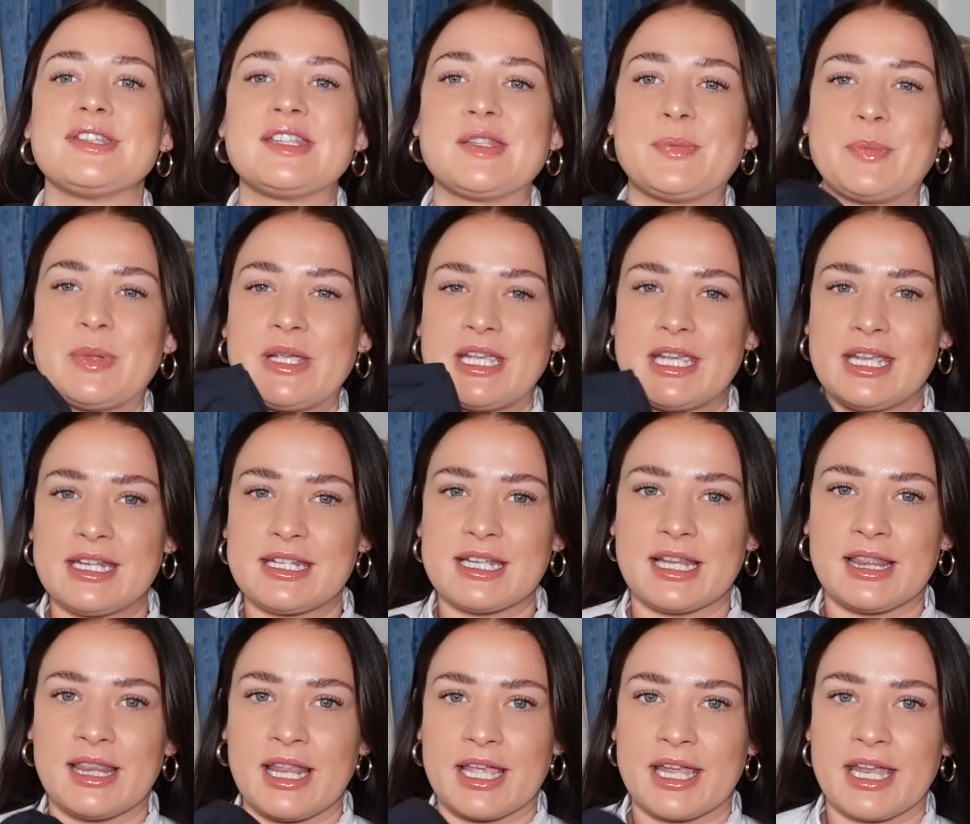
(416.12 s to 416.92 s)

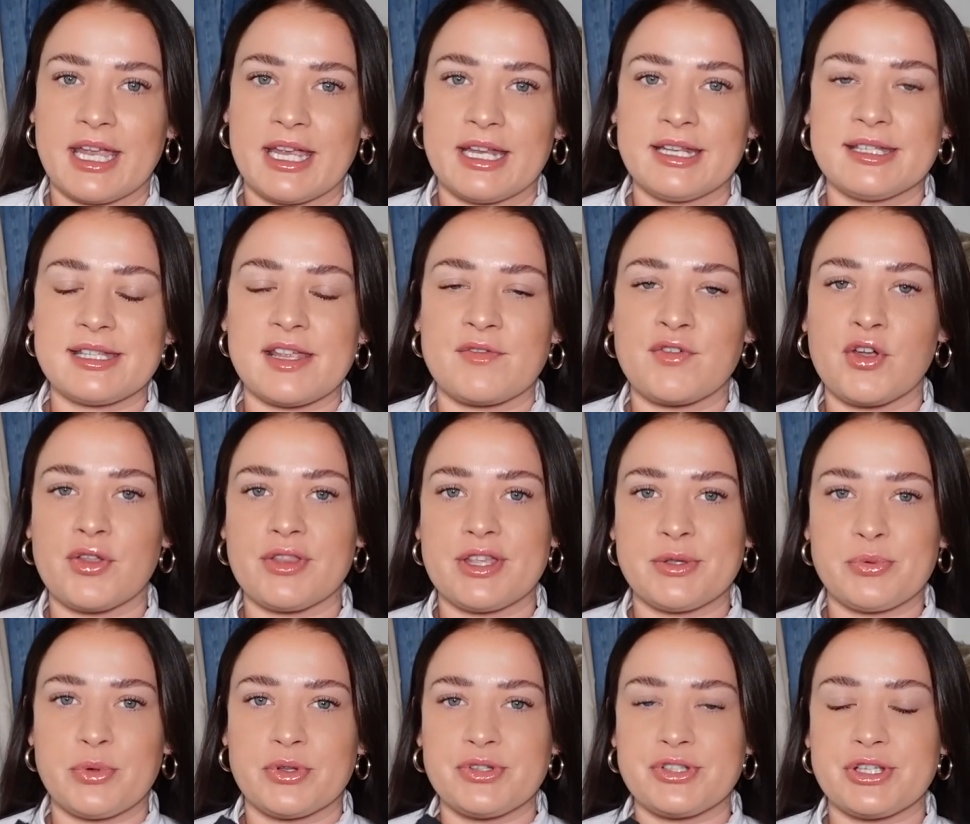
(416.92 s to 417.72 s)
speed leggings. I've
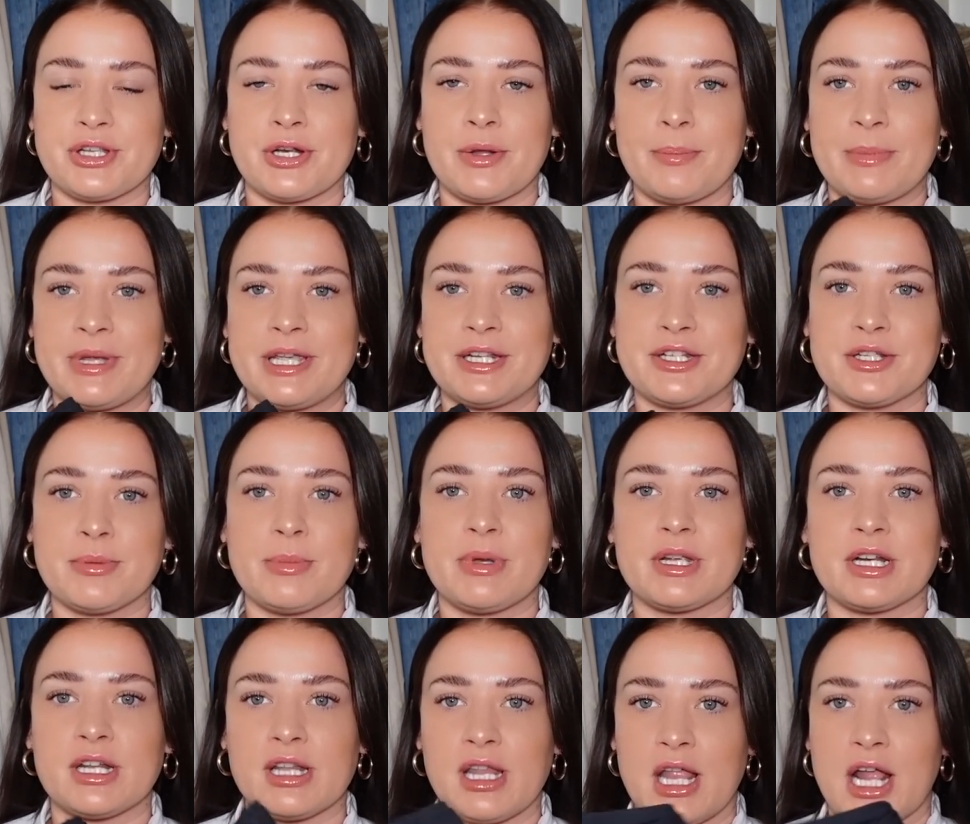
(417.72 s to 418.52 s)
got these ones in a
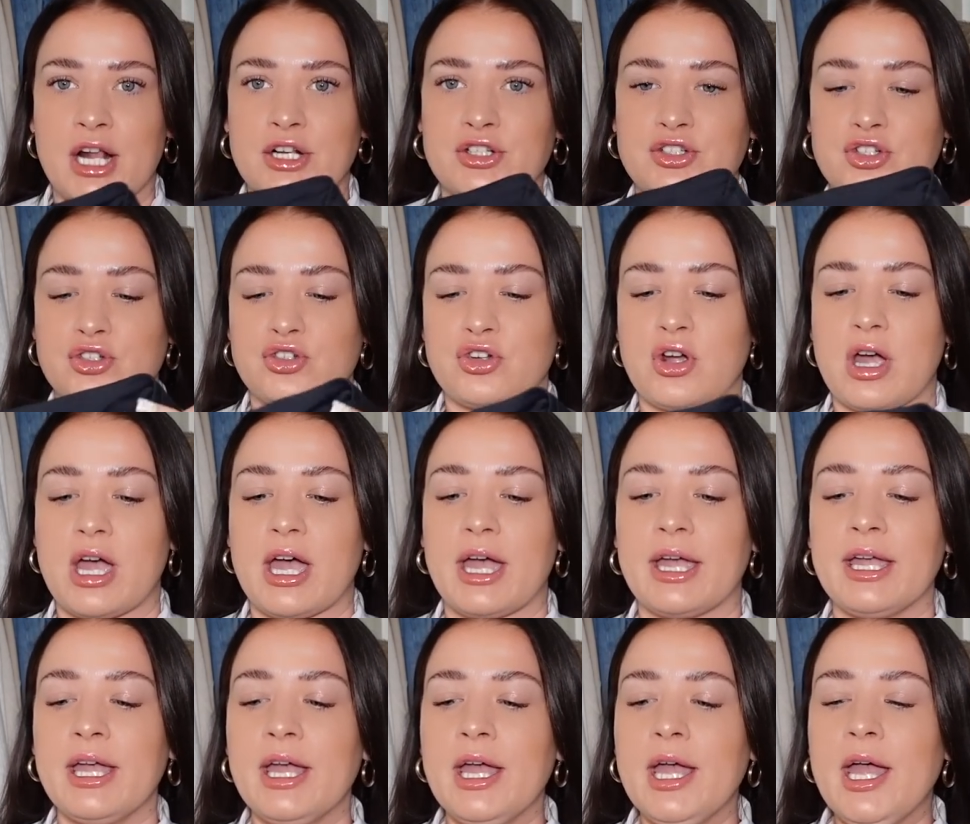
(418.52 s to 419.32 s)
medium and a large to
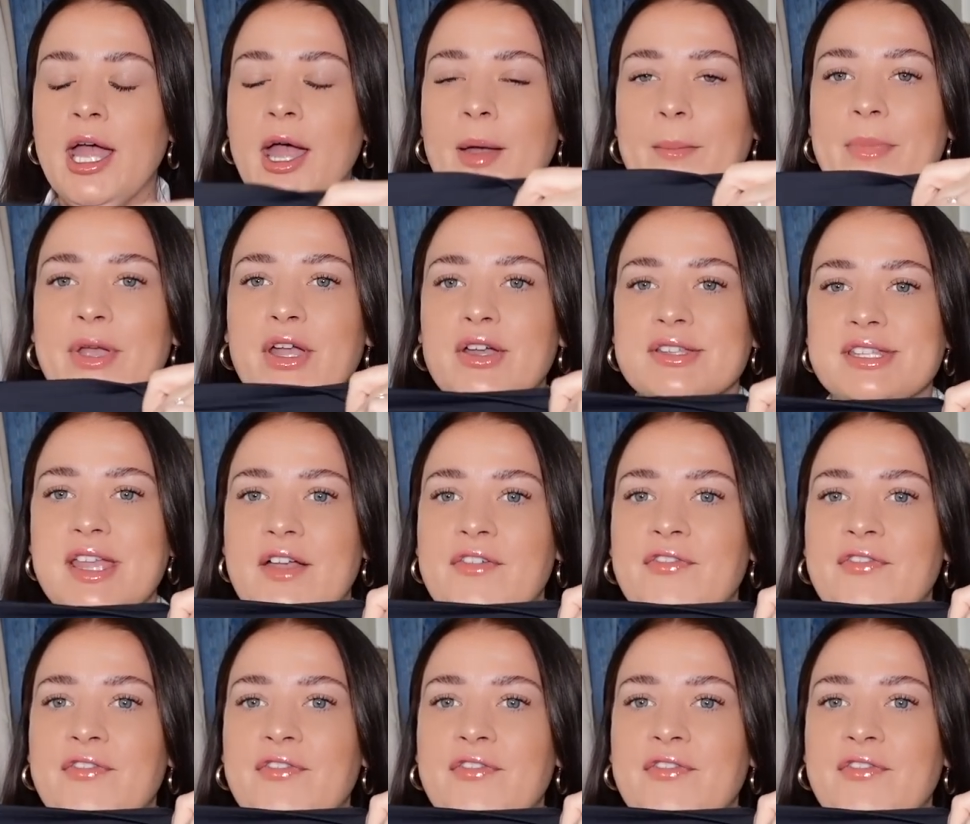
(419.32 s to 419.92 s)
try, because I